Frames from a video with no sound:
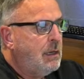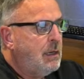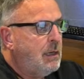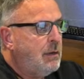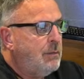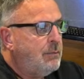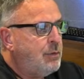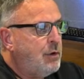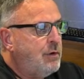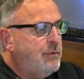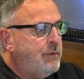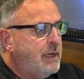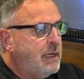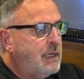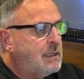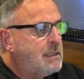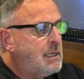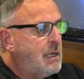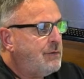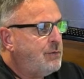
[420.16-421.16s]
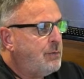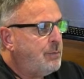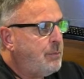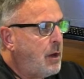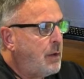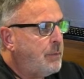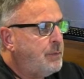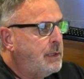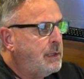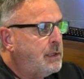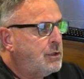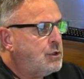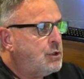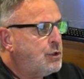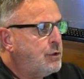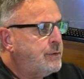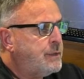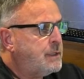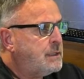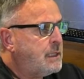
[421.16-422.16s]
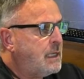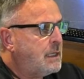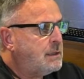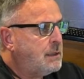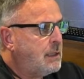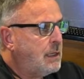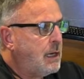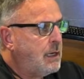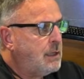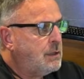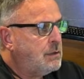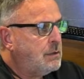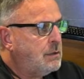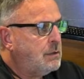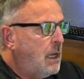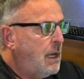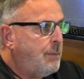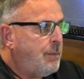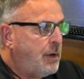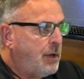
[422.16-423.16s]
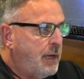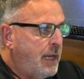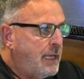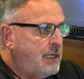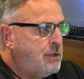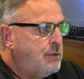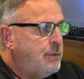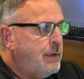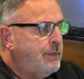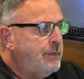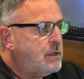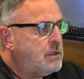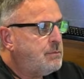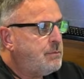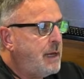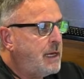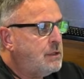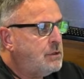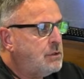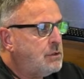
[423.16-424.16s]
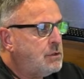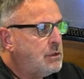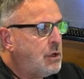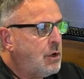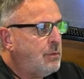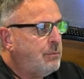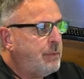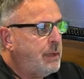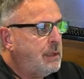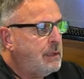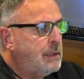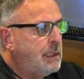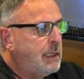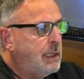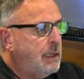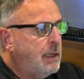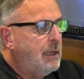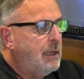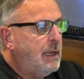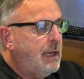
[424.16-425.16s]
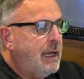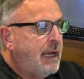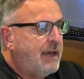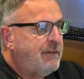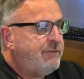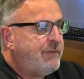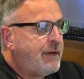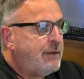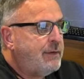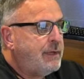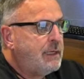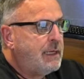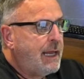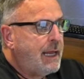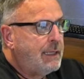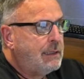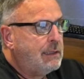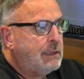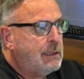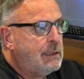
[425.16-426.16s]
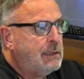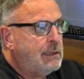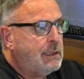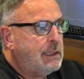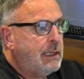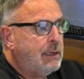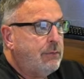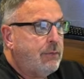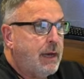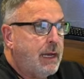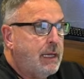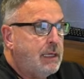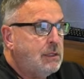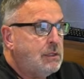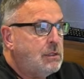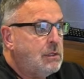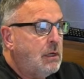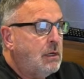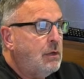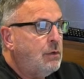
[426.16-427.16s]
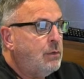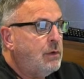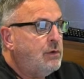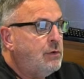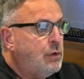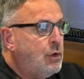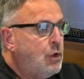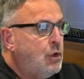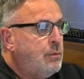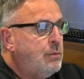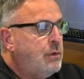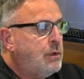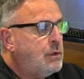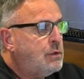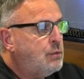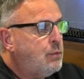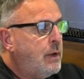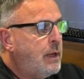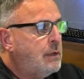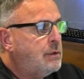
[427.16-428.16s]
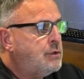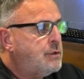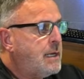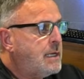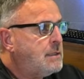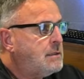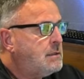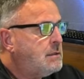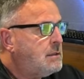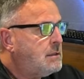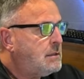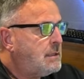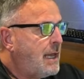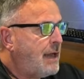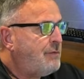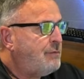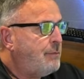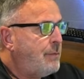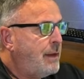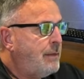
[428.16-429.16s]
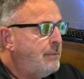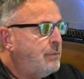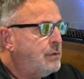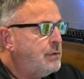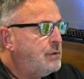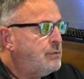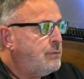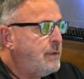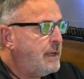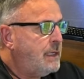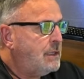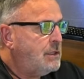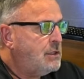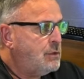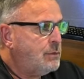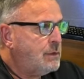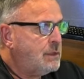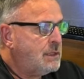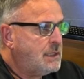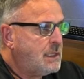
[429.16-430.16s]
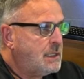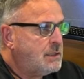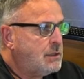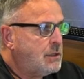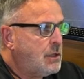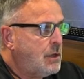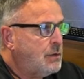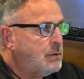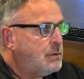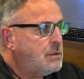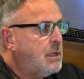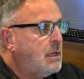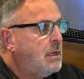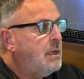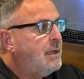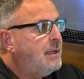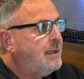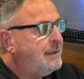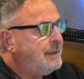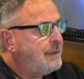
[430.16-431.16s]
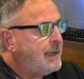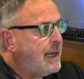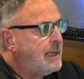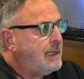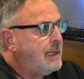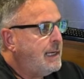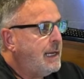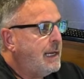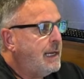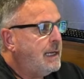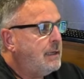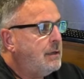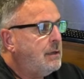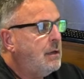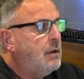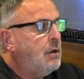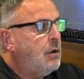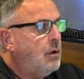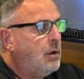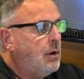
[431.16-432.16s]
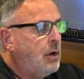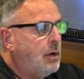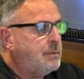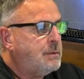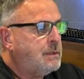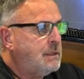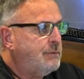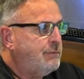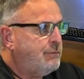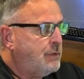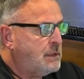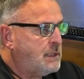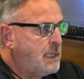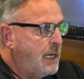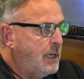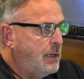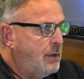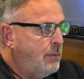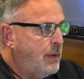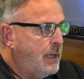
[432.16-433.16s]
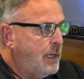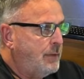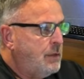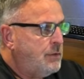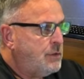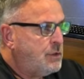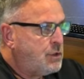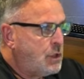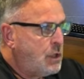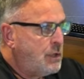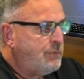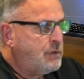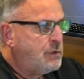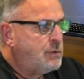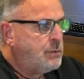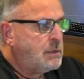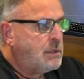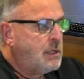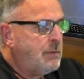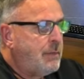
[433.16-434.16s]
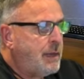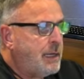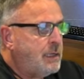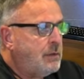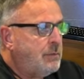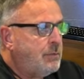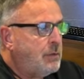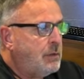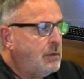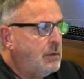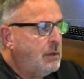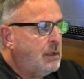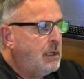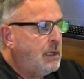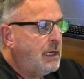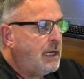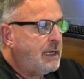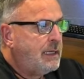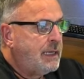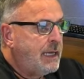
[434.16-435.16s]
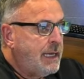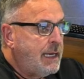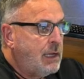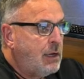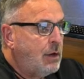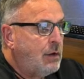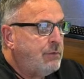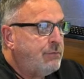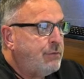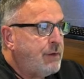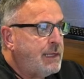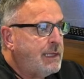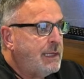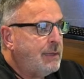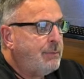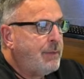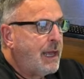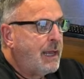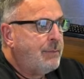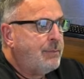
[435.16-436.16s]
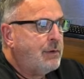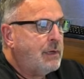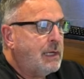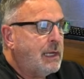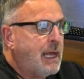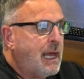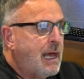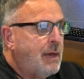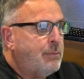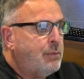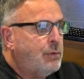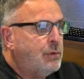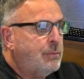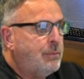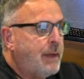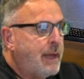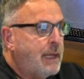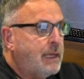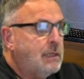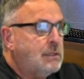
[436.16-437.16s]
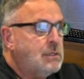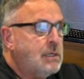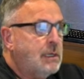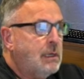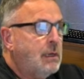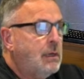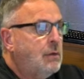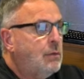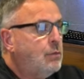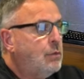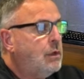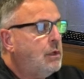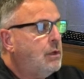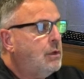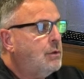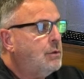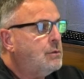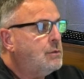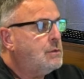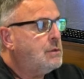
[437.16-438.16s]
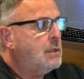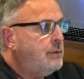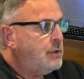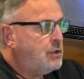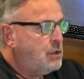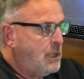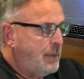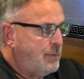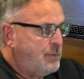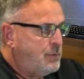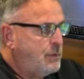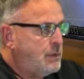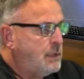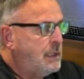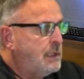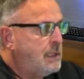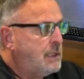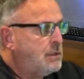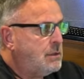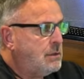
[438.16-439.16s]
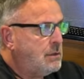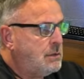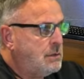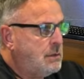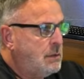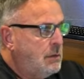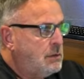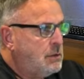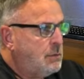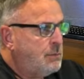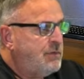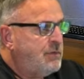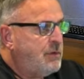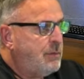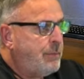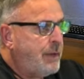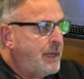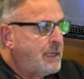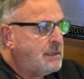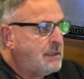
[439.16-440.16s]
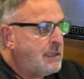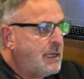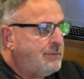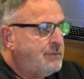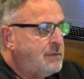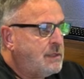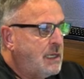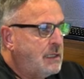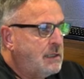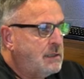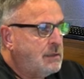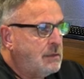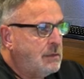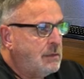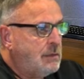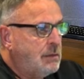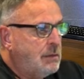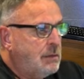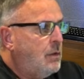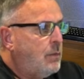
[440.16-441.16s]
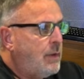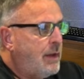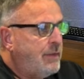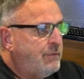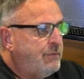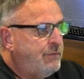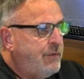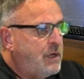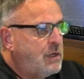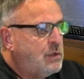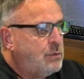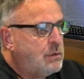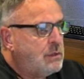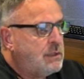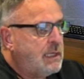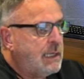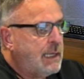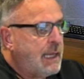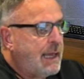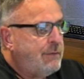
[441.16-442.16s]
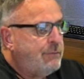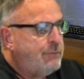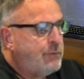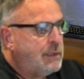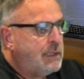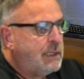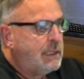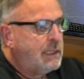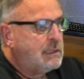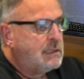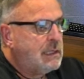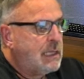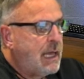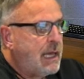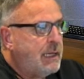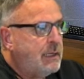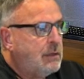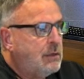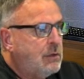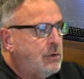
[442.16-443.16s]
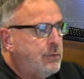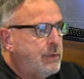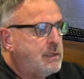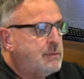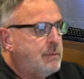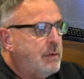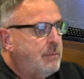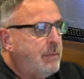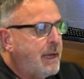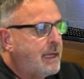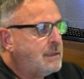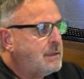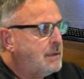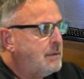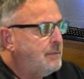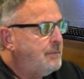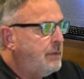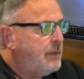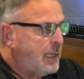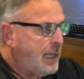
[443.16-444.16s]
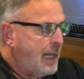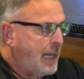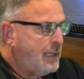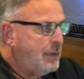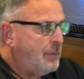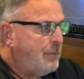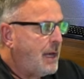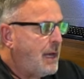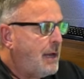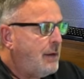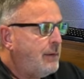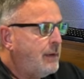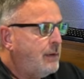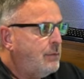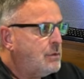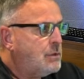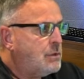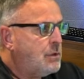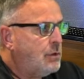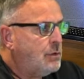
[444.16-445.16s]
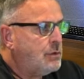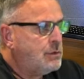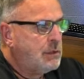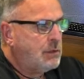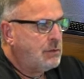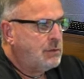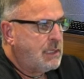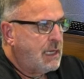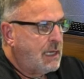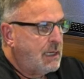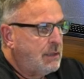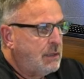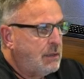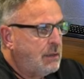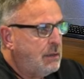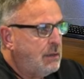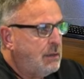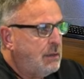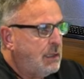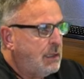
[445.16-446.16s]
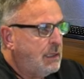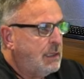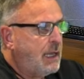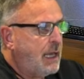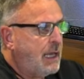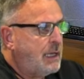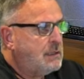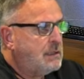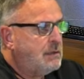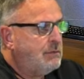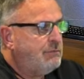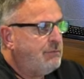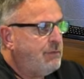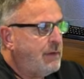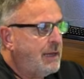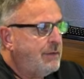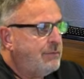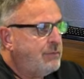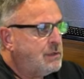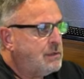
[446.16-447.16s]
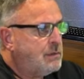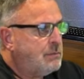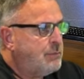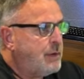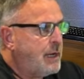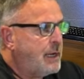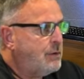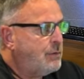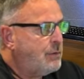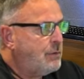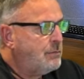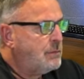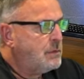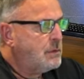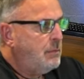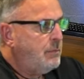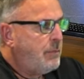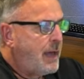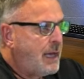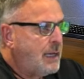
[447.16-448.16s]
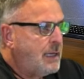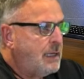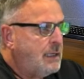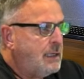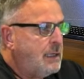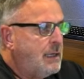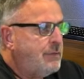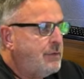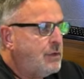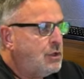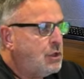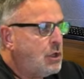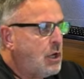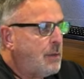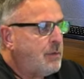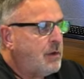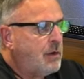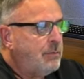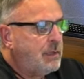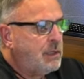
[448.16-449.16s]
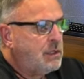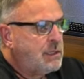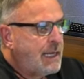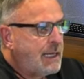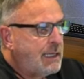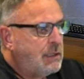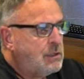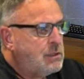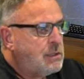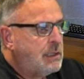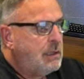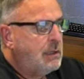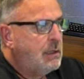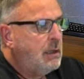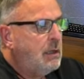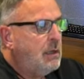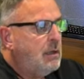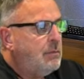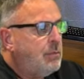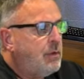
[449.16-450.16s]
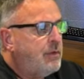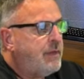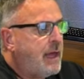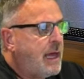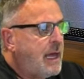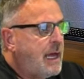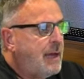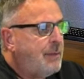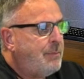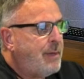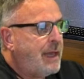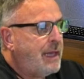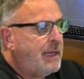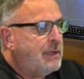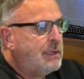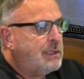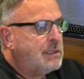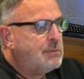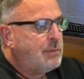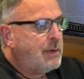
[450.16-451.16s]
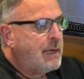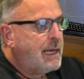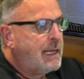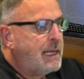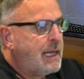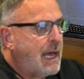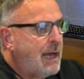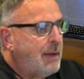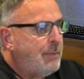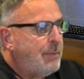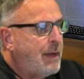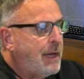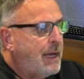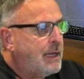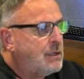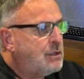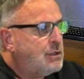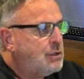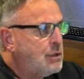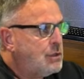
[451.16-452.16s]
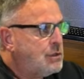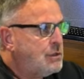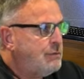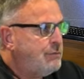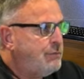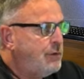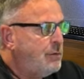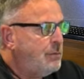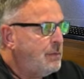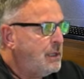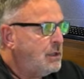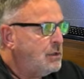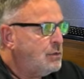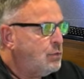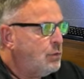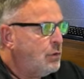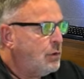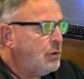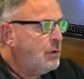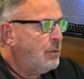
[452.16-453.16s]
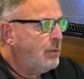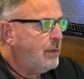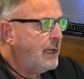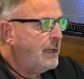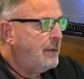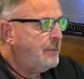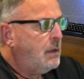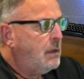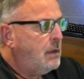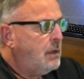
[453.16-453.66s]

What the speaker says: proving itself a popular tourist destination. Upon entering the spacious stone building, I found it elegantly arranged with numerous well-dressed staff members ready to assist those dining in or opting for takeaway. The service was commendable and eco-friendly paper and cardboard packaging were used. The chips were delicious, some of the best I've tasted, while the fish was delightful in its light, crispy batter. The calamari was also tender, encased in flavoursome breadcrumbs. Parking near the shop can be challenging, but there are pay and display car parks just a few minutes walk away.